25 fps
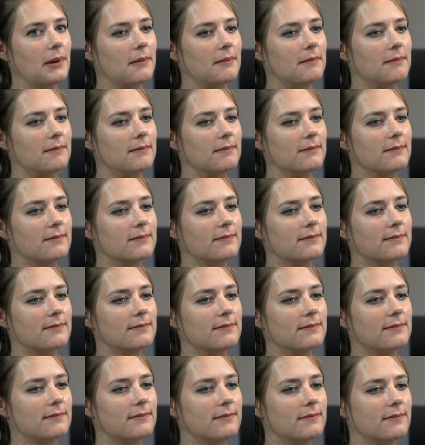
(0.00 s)

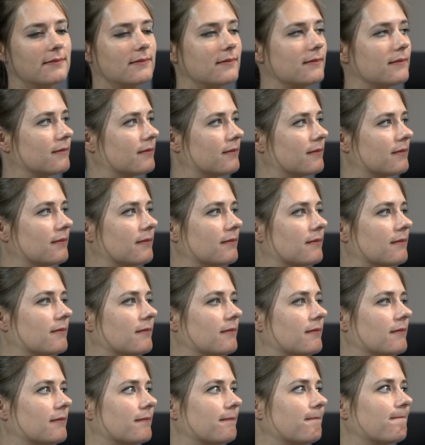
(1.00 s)

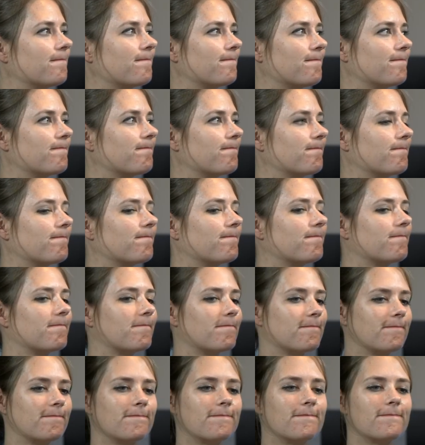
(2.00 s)

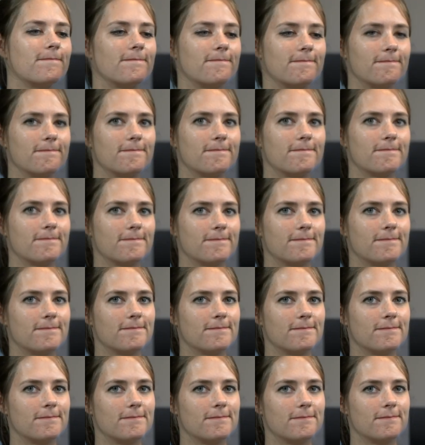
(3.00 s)

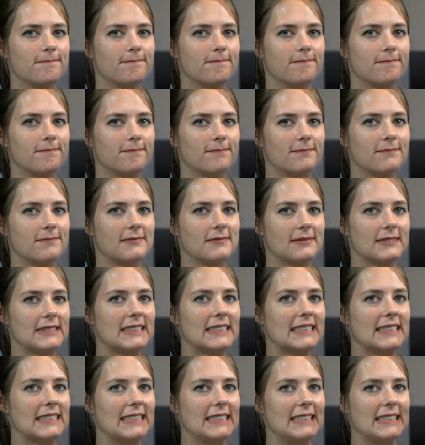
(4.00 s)

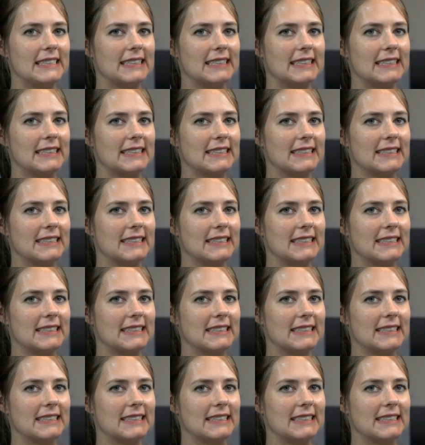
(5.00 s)
This person isn't speaking.